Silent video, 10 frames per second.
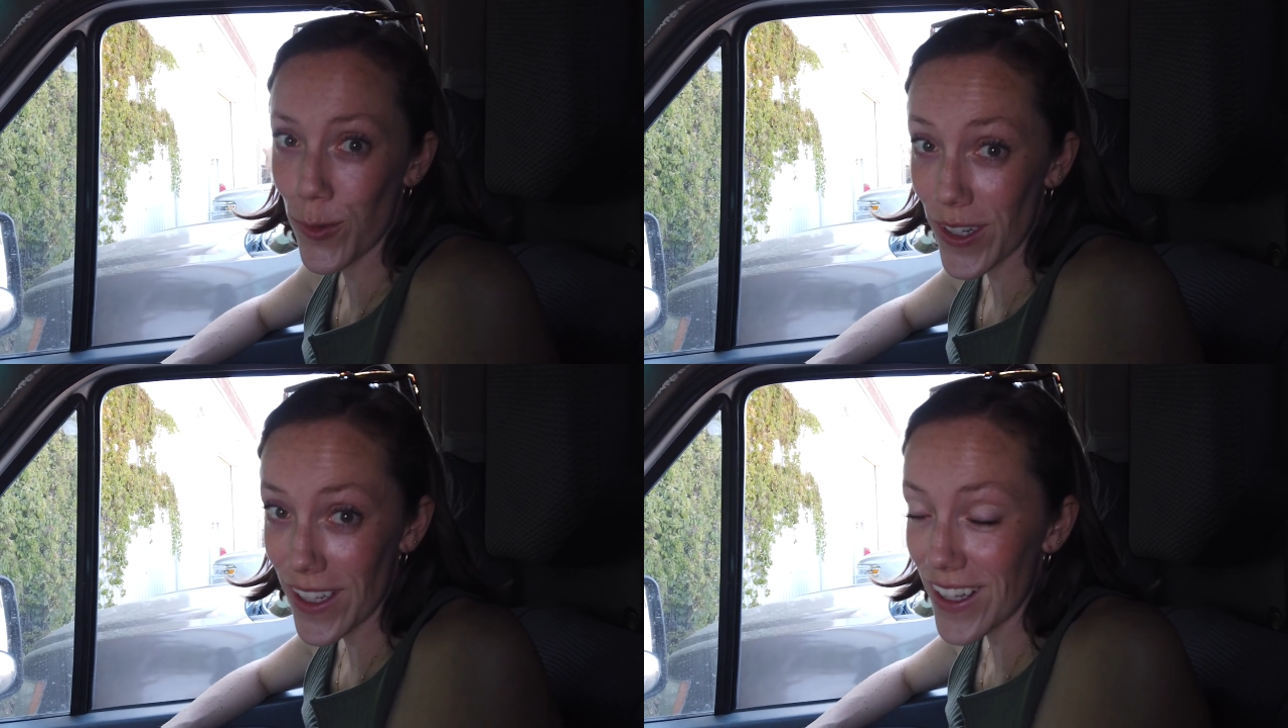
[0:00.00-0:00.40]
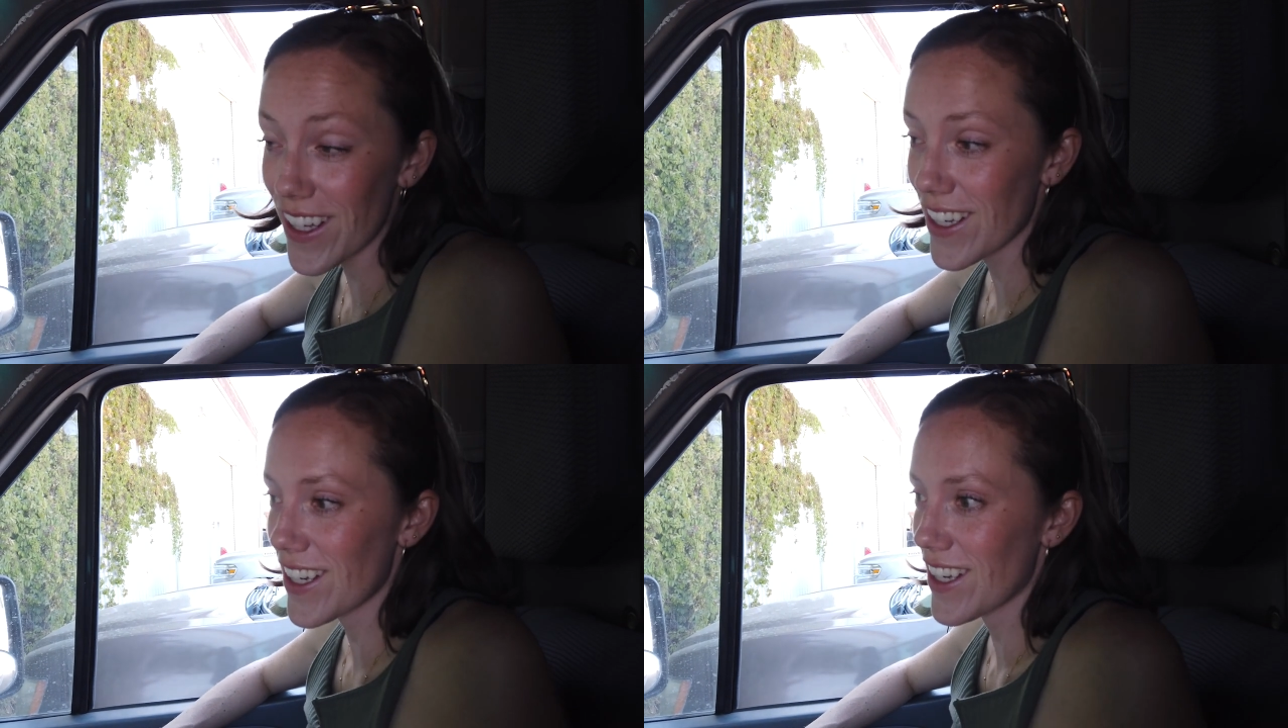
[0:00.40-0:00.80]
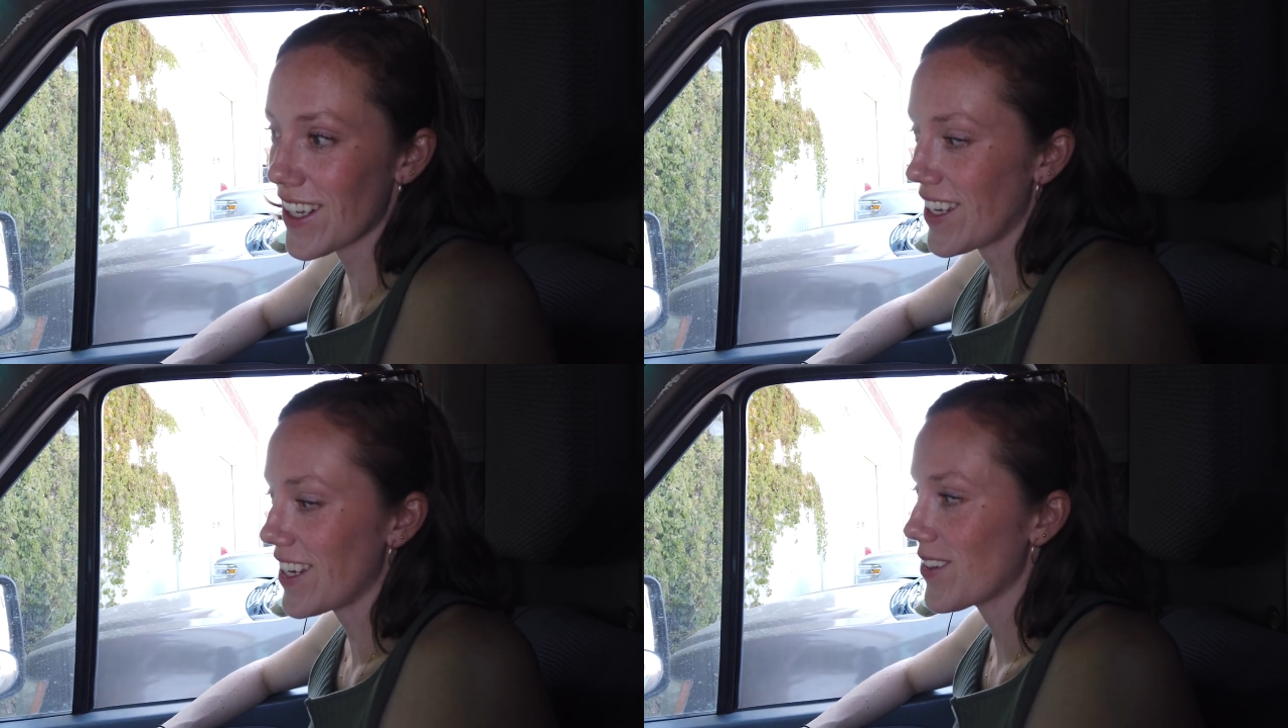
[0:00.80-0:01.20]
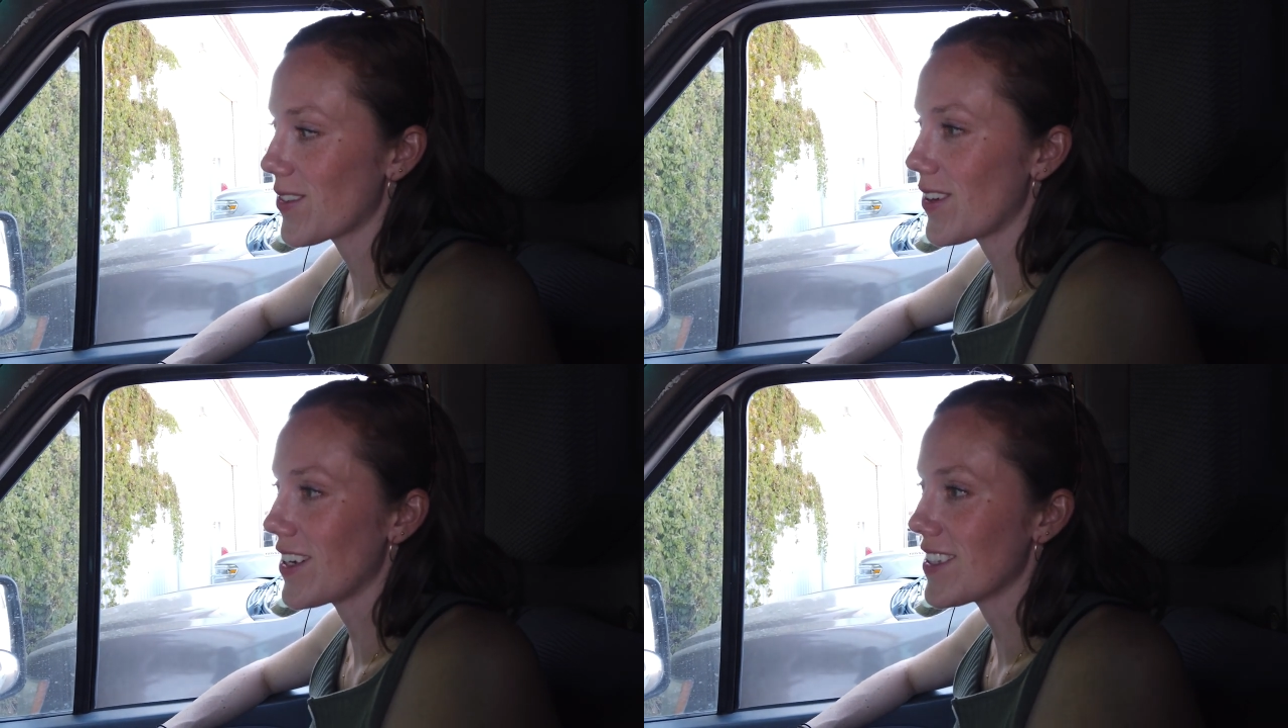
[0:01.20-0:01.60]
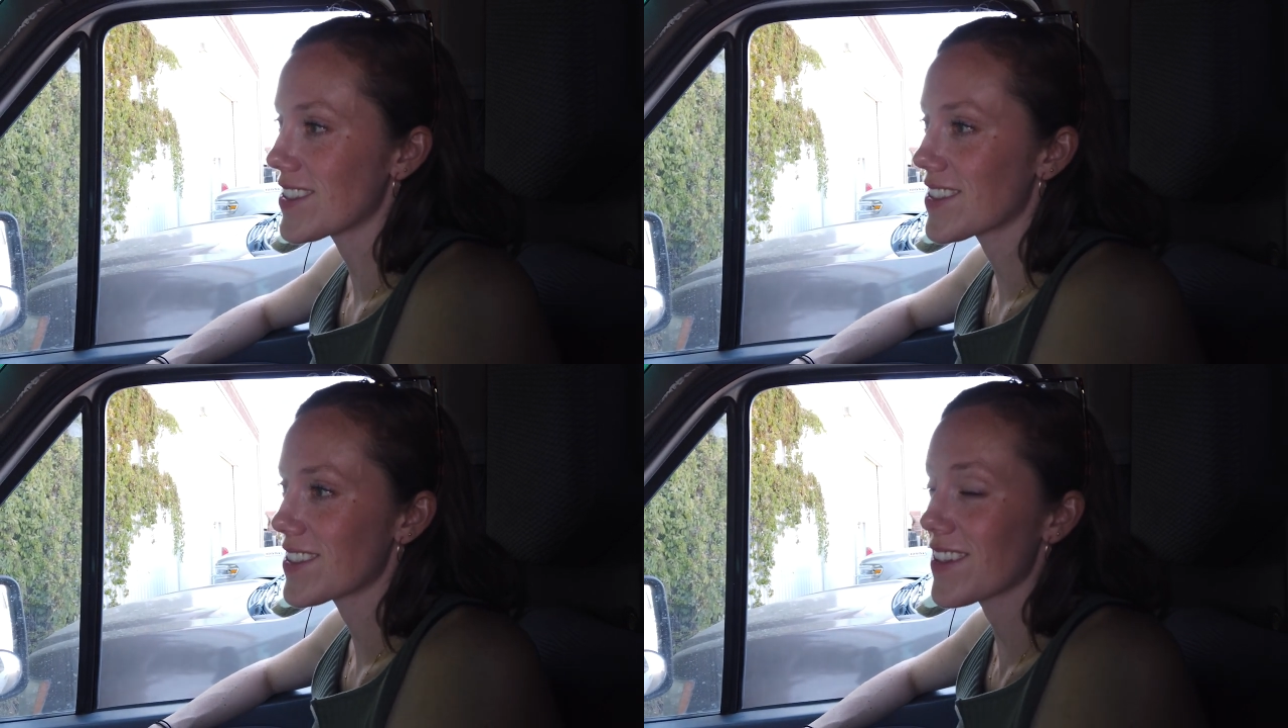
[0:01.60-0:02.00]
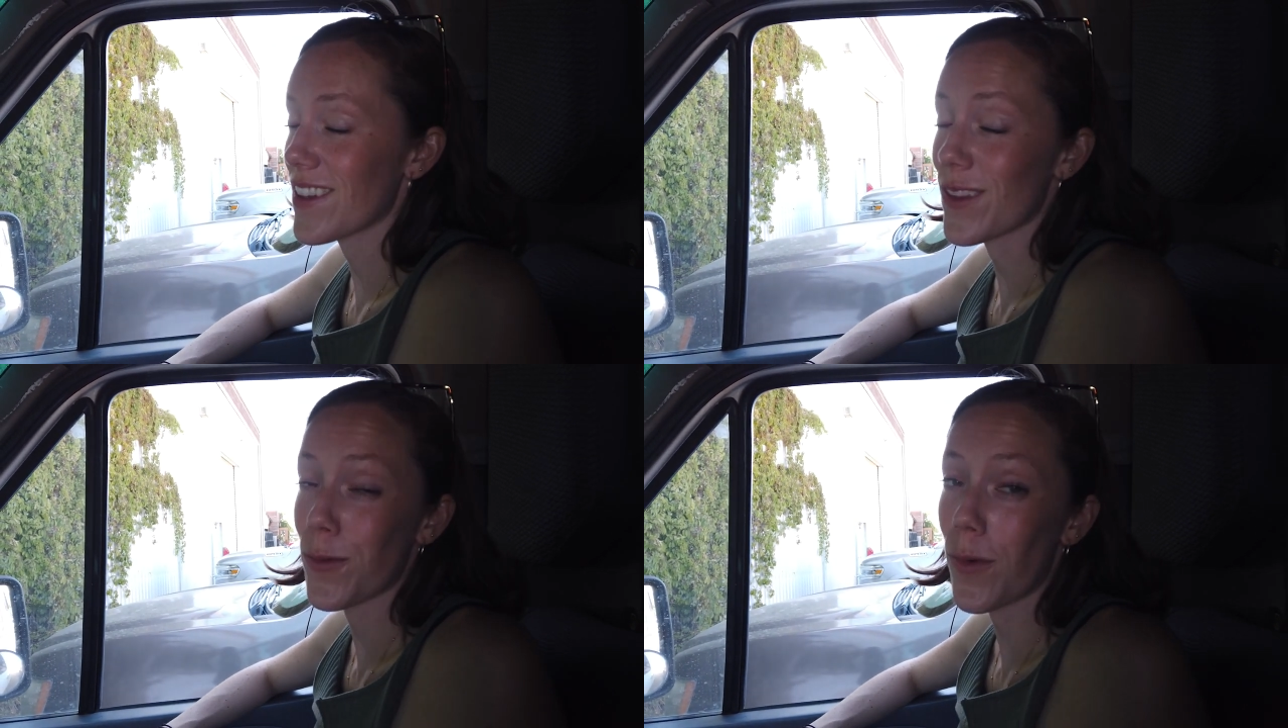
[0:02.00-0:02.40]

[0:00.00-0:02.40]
really good was the